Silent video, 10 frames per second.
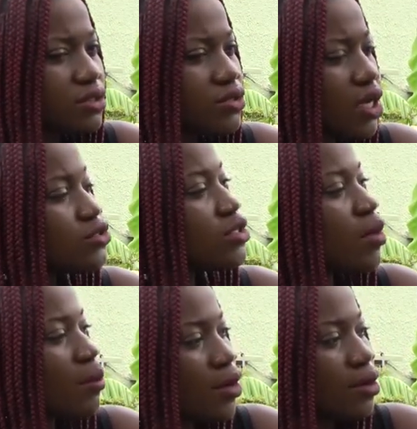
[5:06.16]
So I told
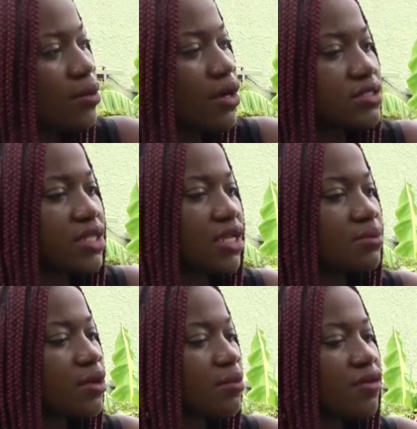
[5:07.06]
my mom, I was like,
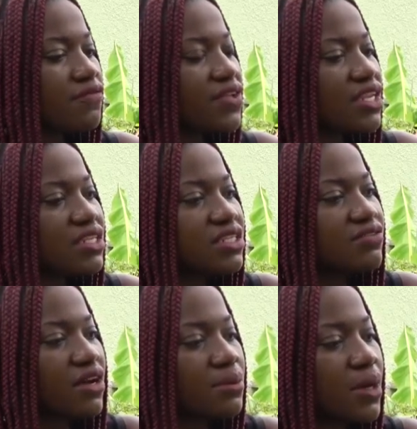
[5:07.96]
"Mom, I'm feeling this
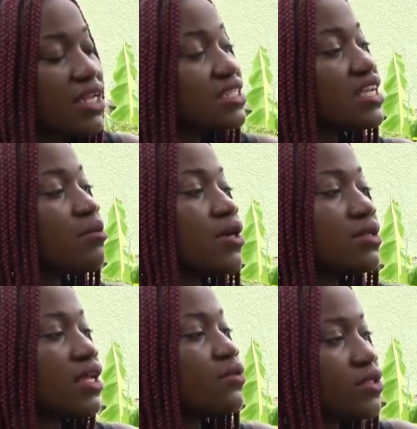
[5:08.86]
vibe." At that time, my
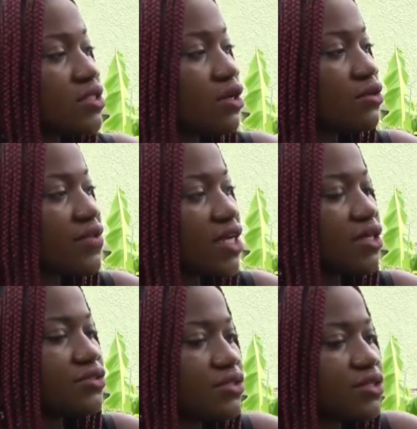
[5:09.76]
dad was out of the
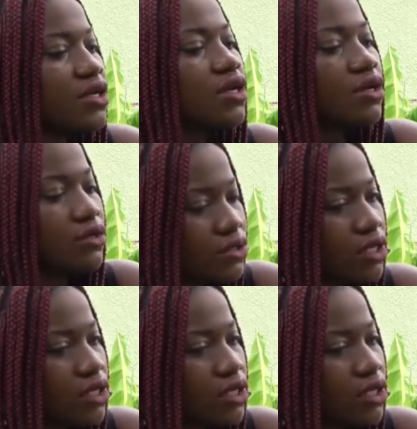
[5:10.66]
country. Okay.